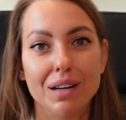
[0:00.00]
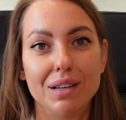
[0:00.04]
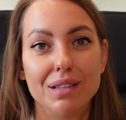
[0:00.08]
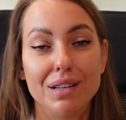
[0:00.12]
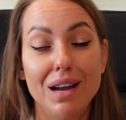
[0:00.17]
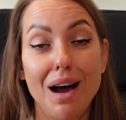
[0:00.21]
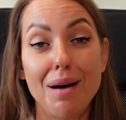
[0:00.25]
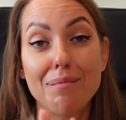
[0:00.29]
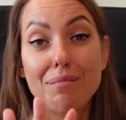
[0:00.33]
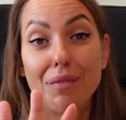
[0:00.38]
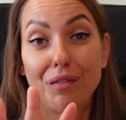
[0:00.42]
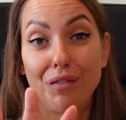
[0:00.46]

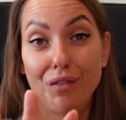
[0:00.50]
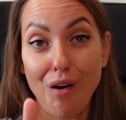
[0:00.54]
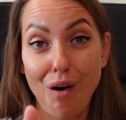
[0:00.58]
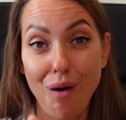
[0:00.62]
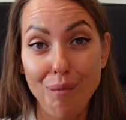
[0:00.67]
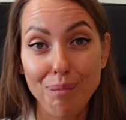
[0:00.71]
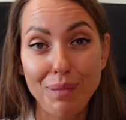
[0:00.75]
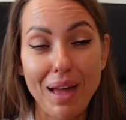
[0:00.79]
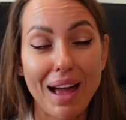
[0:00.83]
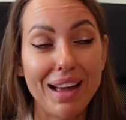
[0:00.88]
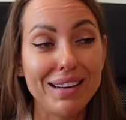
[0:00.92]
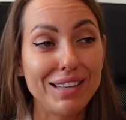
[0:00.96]
Number
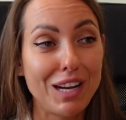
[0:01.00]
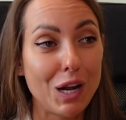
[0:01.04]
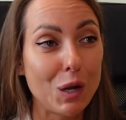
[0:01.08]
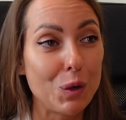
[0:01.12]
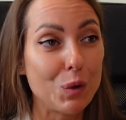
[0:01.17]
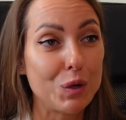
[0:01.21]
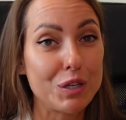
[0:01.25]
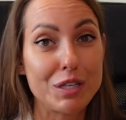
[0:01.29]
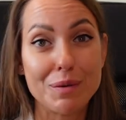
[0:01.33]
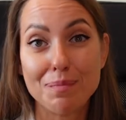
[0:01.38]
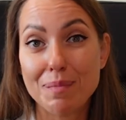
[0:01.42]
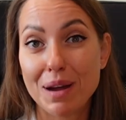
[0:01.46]
four, and I
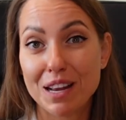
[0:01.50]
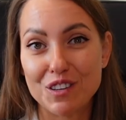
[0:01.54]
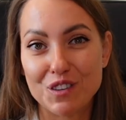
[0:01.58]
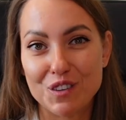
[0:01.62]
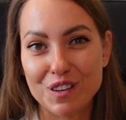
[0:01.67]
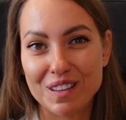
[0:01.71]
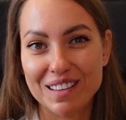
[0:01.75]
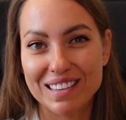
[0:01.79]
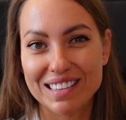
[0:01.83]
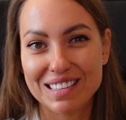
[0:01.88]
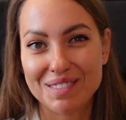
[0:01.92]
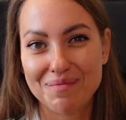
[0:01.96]
already
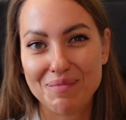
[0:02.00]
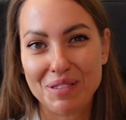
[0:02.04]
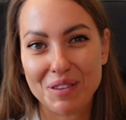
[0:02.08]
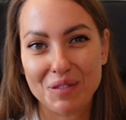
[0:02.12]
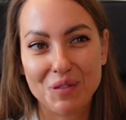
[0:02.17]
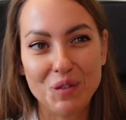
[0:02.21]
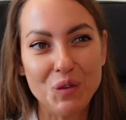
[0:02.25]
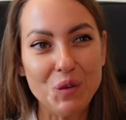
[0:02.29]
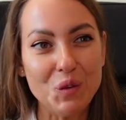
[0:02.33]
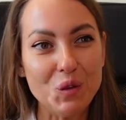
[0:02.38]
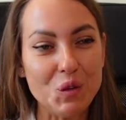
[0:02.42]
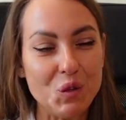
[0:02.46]
mentioned this
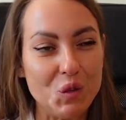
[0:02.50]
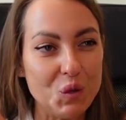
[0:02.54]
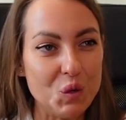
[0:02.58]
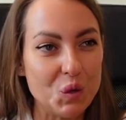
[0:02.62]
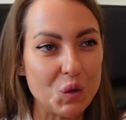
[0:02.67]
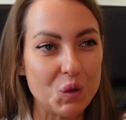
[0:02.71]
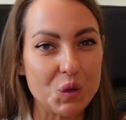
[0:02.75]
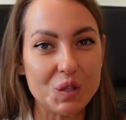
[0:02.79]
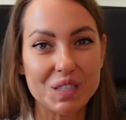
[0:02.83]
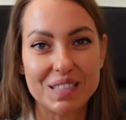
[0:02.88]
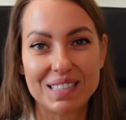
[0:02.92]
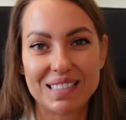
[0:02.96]
before, do
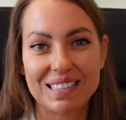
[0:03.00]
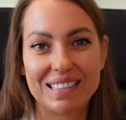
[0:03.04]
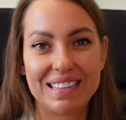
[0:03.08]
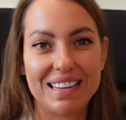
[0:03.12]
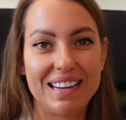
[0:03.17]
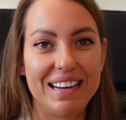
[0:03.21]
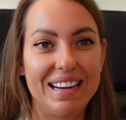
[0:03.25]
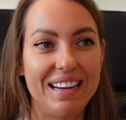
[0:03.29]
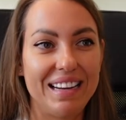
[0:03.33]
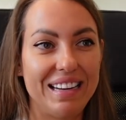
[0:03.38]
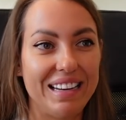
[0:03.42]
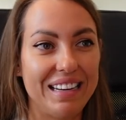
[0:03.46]
not
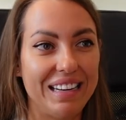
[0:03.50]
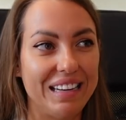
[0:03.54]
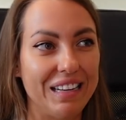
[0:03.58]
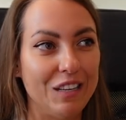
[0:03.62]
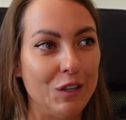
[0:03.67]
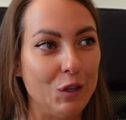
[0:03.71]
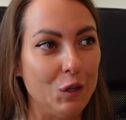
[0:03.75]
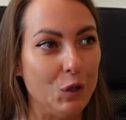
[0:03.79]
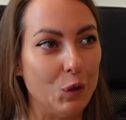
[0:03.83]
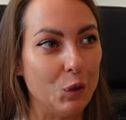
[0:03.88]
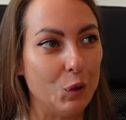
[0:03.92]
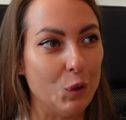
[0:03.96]
stay
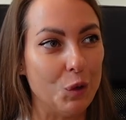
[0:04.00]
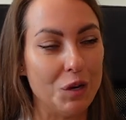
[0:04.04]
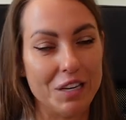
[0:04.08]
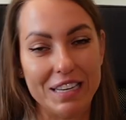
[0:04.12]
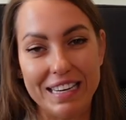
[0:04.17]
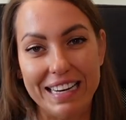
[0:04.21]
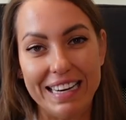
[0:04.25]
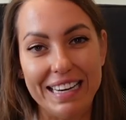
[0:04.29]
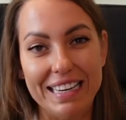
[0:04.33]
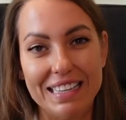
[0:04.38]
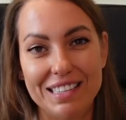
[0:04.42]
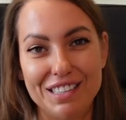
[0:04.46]
in your
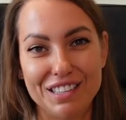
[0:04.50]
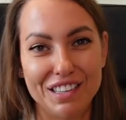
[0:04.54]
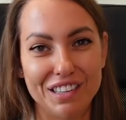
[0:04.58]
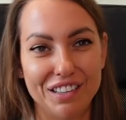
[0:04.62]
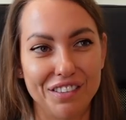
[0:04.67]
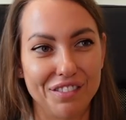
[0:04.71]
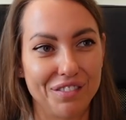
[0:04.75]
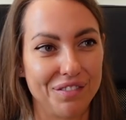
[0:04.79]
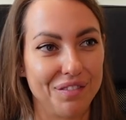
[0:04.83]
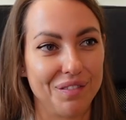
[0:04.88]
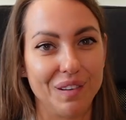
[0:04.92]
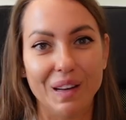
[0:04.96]
native,
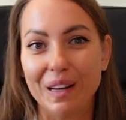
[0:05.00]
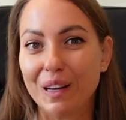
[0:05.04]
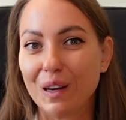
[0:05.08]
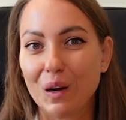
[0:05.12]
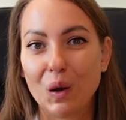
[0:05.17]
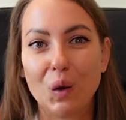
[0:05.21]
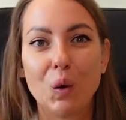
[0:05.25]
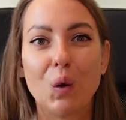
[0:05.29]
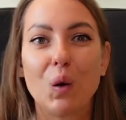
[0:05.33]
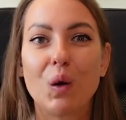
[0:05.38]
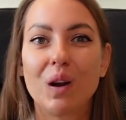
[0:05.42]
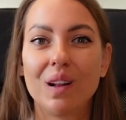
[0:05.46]
like
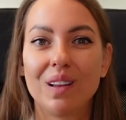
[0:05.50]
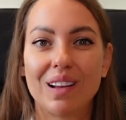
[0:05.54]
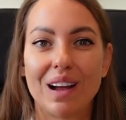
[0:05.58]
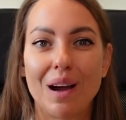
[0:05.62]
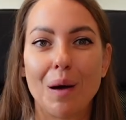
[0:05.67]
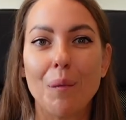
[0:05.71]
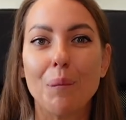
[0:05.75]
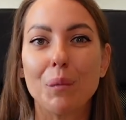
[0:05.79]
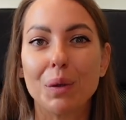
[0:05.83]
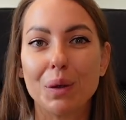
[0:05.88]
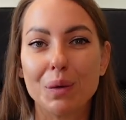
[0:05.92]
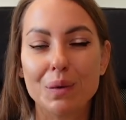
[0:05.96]
local
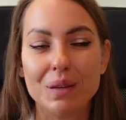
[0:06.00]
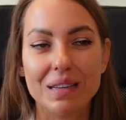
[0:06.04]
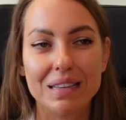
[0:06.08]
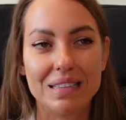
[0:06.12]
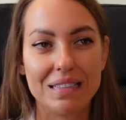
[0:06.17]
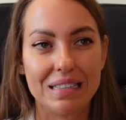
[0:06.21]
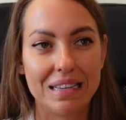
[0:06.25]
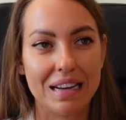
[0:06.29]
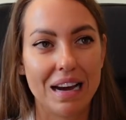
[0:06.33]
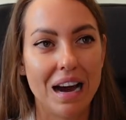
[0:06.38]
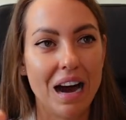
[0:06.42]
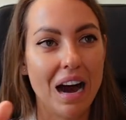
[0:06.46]
community.